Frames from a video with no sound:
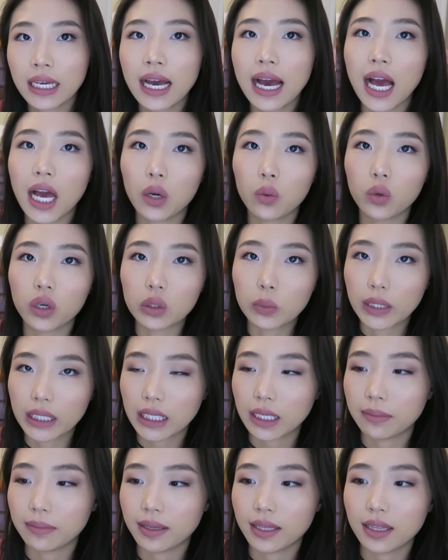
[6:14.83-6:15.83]
I would
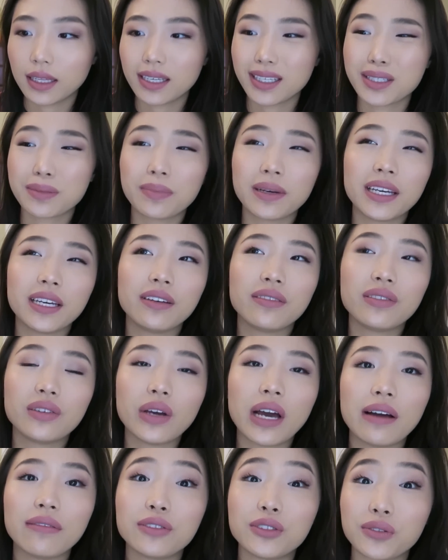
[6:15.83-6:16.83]
recommend this. But if
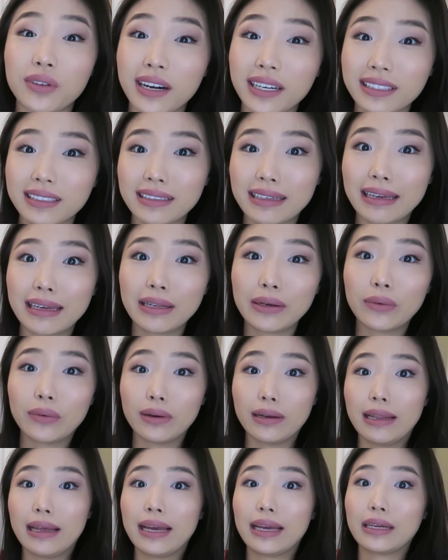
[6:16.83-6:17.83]
you have dry skin
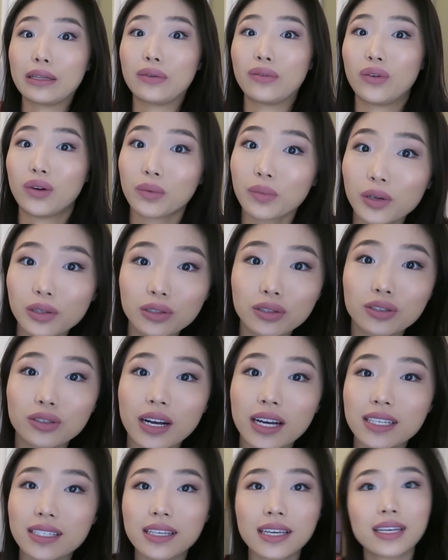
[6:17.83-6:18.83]
or like normal to
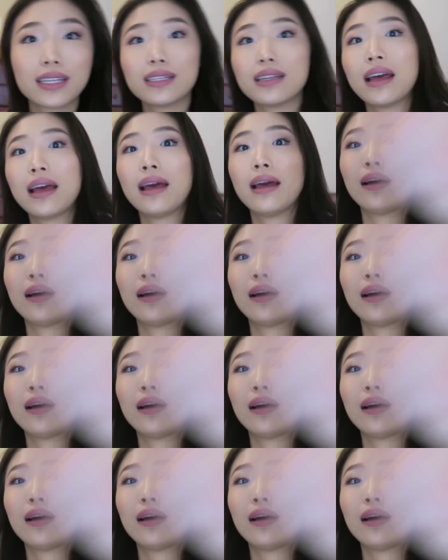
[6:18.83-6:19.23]
dry skin,